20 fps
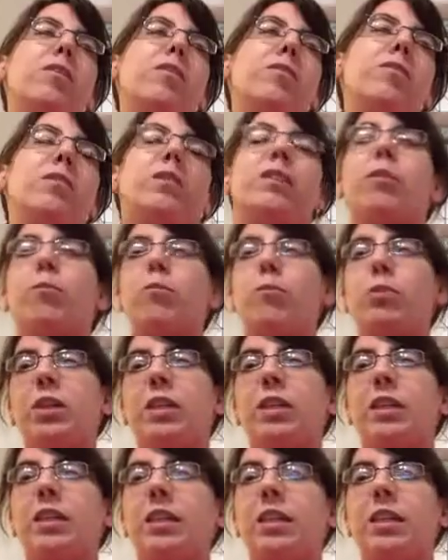for some
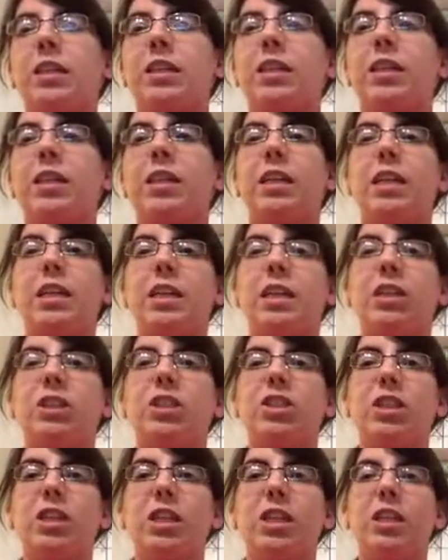reason he
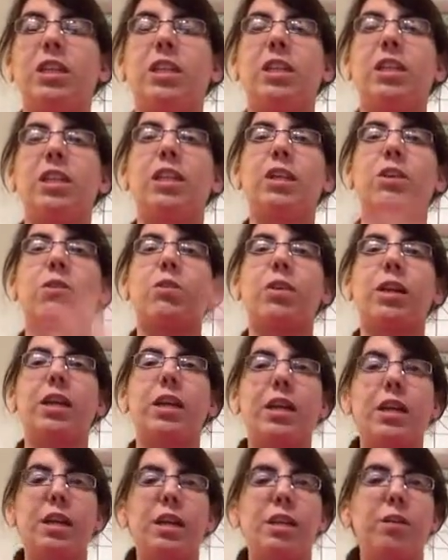she doesn't kill
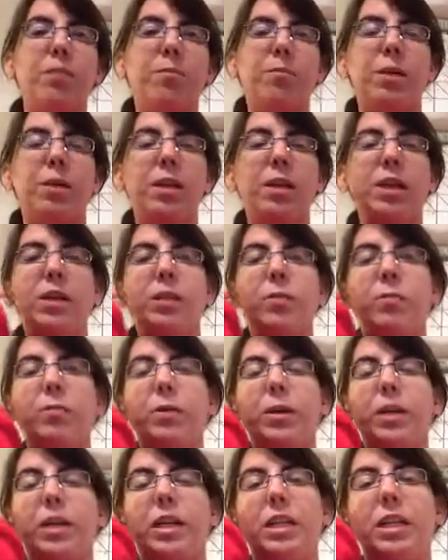him
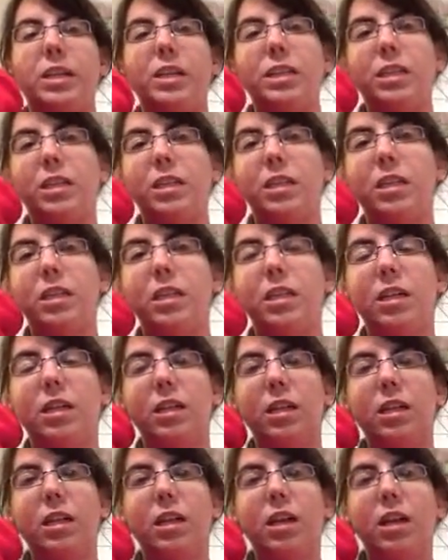but
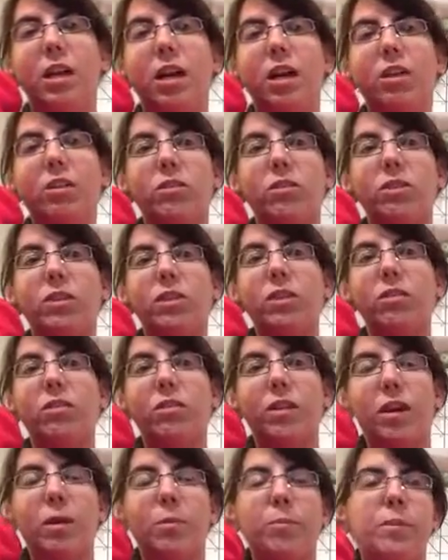other
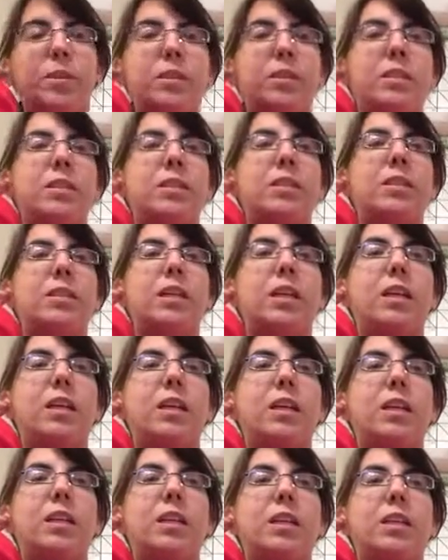stuff happens
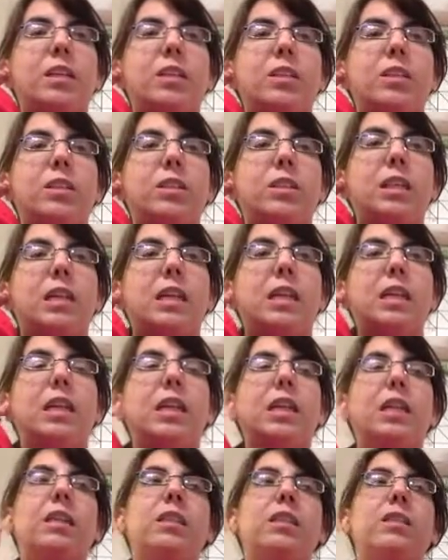and
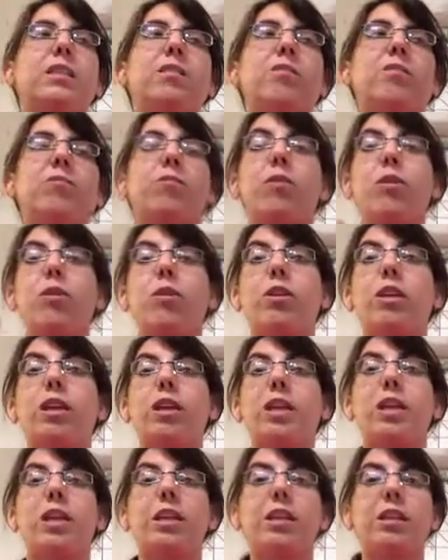he ends up
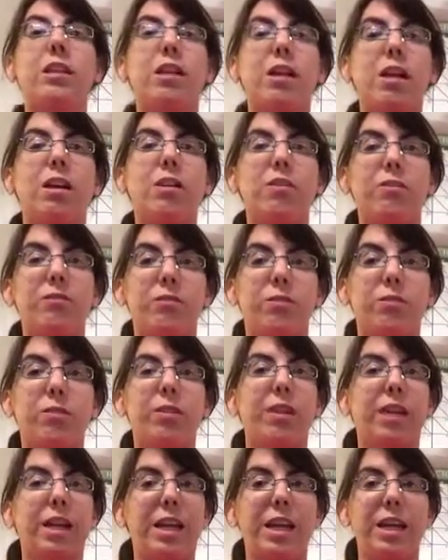falling in love
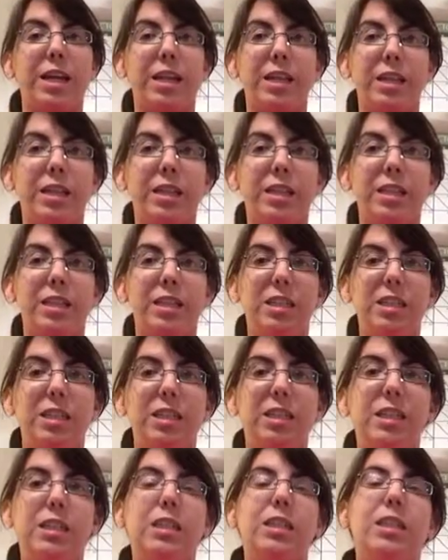with Anna.
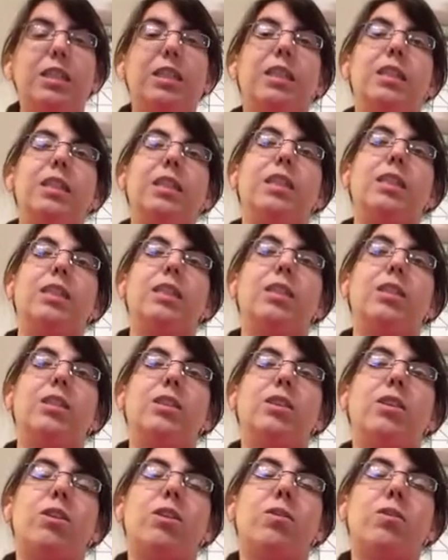
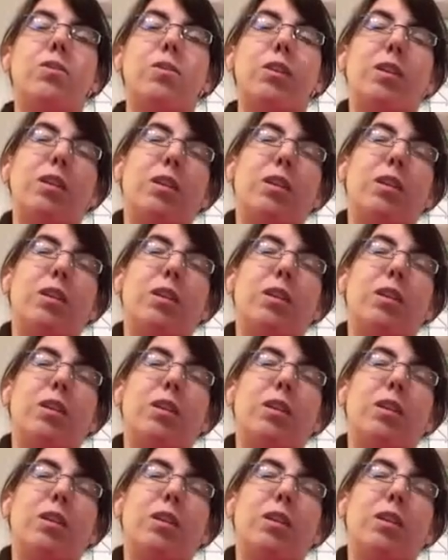So